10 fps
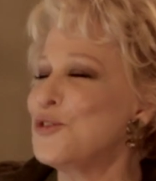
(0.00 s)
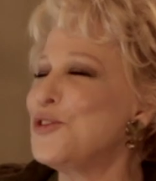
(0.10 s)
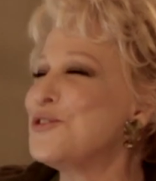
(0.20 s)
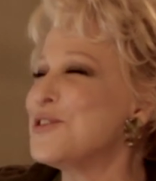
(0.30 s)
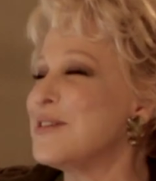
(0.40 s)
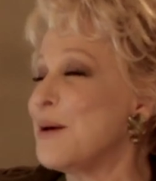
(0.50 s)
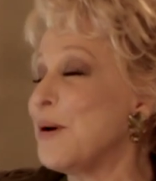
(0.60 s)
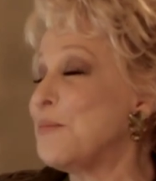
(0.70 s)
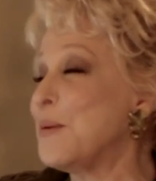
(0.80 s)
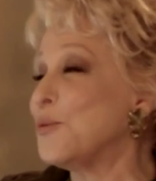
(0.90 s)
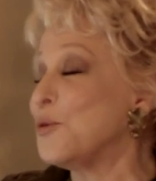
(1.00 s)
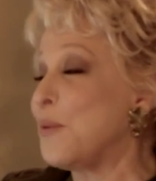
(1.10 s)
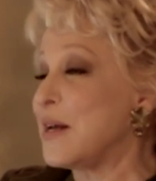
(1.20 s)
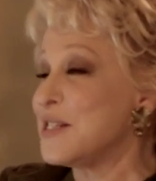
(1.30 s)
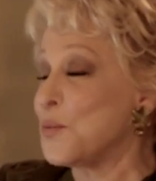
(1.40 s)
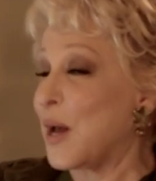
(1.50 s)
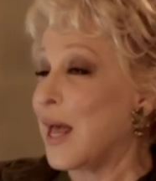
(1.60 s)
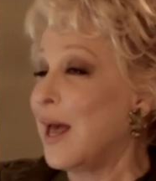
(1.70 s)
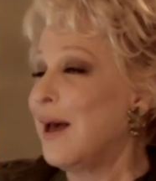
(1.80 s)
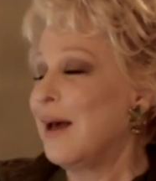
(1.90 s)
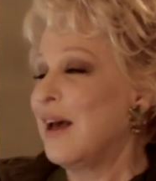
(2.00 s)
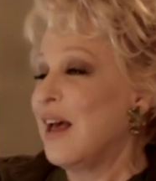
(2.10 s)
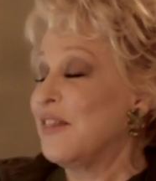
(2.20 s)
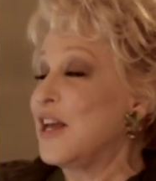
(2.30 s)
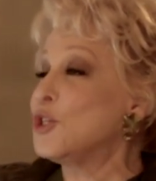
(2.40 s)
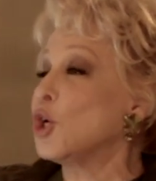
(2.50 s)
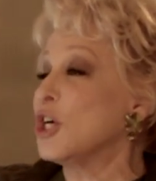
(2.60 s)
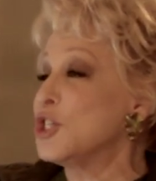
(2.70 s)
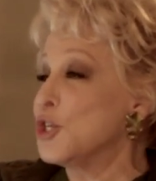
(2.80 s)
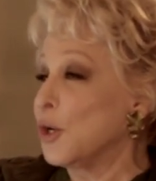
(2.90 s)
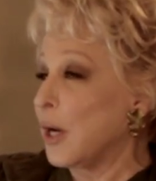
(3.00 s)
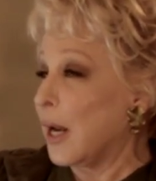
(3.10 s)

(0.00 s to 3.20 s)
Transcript: She used to say about people who had passed away, they took a dirt